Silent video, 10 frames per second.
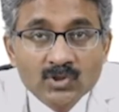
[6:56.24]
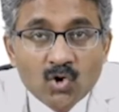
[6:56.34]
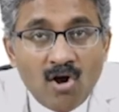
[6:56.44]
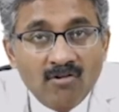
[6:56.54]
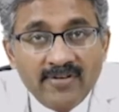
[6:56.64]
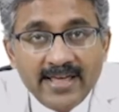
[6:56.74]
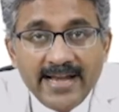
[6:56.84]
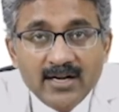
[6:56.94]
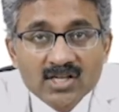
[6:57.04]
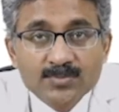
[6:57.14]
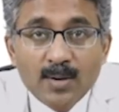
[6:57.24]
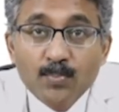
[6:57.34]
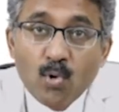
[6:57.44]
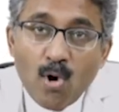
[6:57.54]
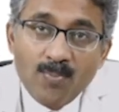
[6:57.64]
Cough variant asthma
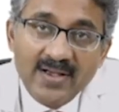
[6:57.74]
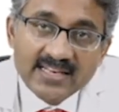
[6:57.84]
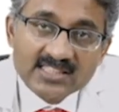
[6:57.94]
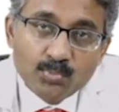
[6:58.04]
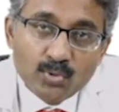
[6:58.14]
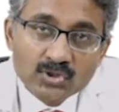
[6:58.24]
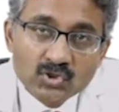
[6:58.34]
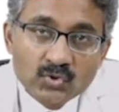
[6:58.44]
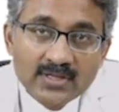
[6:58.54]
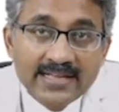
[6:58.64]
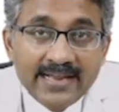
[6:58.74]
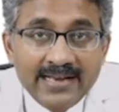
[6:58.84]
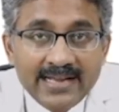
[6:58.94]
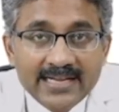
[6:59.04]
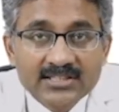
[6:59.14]
promptly responds to the
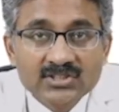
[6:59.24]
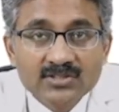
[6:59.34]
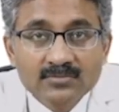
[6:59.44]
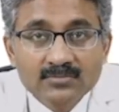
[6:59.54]
inhalation